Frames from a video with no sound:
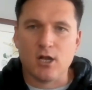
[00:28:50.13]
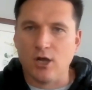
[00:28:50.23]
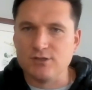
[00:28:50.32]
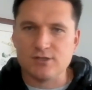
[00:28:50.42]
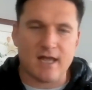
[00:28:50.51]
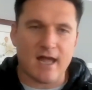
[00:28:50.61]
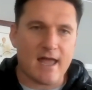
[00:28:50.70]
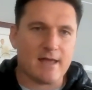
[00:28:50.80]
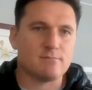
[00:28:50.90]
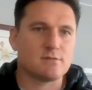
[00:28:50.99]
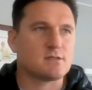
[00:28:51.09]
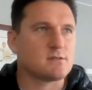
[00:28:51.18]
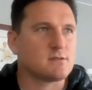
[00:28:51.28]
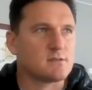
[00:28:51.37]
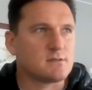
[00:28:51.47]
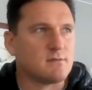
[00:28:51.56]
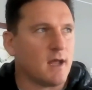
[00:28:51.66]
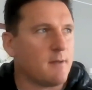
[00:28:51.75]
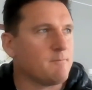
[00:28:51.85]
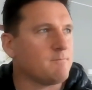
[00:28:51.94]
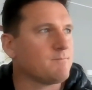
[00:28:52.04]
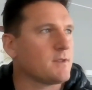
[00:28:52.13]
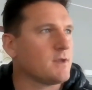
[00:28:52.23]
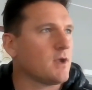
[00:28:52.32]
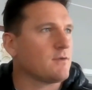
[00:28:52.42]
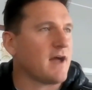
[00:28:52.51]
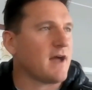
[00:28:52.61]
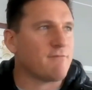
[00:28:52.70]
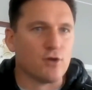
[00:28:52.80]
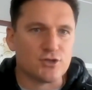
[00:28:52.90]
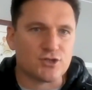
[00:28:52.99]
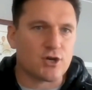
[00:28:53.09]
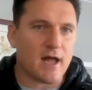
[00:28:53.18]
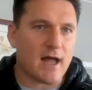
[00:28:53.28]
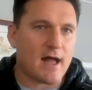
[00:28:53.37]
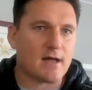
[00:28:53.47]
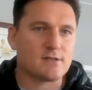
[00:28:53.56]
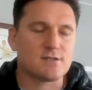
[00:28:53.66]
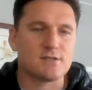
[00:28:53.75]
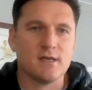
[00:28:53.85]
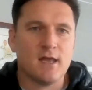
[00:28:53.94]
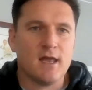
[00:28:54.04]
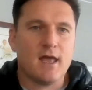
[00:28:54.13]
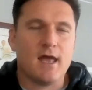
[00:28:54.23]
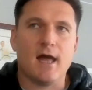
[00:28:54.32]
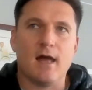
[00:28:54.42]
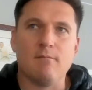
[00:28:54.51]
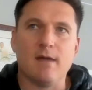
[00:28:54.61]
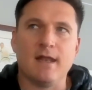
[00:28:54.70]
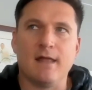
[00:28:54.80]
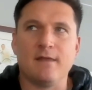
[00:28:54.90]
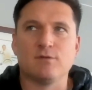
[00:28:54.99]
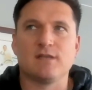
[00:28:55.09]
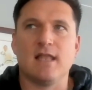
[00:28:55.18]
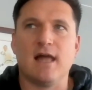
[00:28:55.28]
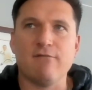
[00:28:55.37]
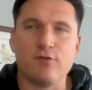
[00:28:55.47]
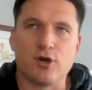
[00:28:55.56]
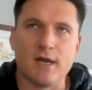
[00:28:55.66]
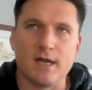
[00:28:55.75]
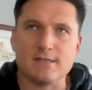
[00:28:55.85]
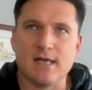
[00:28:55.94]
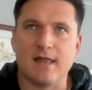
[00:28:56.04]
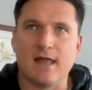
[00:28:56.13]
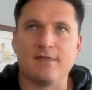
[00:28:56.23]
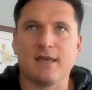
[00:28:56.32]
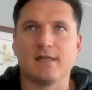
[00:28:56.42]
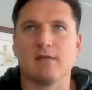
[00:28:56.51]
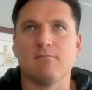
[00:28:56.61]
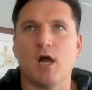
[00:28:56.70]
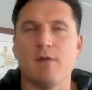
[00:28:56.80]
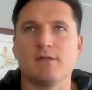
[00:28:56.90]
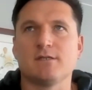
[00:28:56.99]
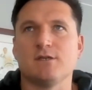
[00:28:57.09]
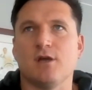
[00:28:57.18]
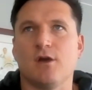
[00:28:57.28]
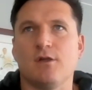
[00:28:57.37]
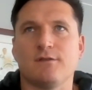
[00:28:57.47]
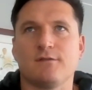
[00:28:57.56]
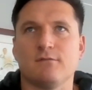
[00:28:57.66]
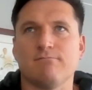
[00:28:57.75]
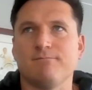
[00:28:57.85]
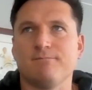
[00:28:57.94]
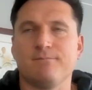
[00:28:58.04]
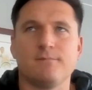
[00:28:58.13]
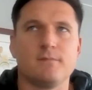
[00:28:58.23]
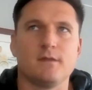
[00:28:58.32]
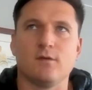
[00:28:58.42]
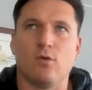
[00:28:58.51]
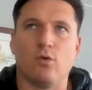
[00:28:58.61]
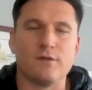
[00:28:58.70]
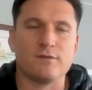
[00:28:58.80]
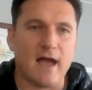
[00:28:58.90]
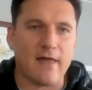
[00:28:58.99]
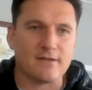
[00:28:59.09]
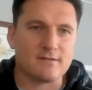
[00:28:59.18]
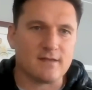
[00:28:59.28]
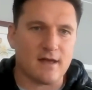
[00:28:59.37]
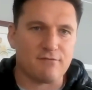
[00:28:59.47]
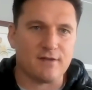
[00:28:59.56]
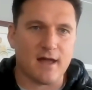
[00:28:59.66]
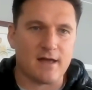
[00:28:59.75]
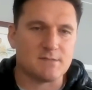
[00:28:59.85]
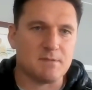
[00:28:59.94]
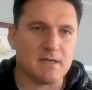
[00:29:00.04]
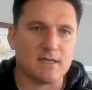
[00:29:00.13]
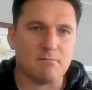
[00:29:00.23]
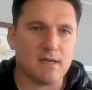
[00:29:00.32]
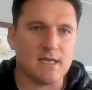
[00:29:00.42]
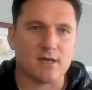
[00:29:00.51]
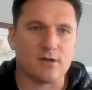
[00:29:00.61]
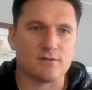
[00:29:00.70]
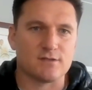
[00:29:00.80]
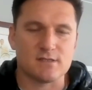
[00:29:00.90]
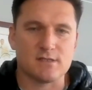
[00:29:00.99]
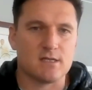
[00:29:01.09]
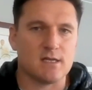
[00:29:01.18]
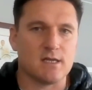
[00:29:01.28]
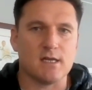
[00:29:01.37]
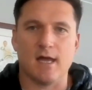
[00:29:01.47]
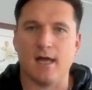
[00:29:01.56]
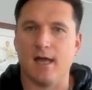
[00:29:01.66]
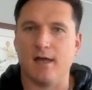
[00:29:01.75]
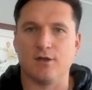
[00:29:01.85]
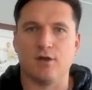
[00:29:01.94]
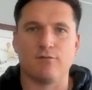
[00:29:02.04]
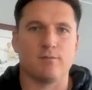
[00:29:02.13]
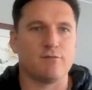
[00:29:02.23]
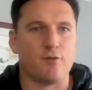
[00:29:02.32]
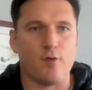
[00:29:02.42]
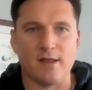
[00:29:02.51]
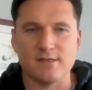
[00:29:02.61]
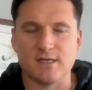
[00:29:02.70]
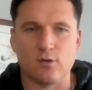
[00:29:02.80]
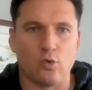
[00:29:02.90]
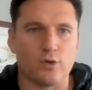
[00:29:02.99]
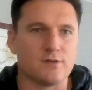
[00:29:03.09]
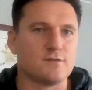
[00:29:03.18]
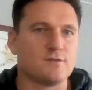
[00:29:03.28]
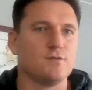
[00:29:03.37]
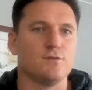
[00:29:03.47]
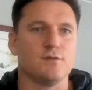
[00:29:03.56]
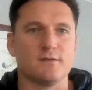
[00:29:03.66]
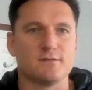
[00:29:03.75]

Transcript: close games, diverse crowds, and there was a love for cricket. I think at the moment, all this other stuff now has been in the media consistently, from the forensic audits to the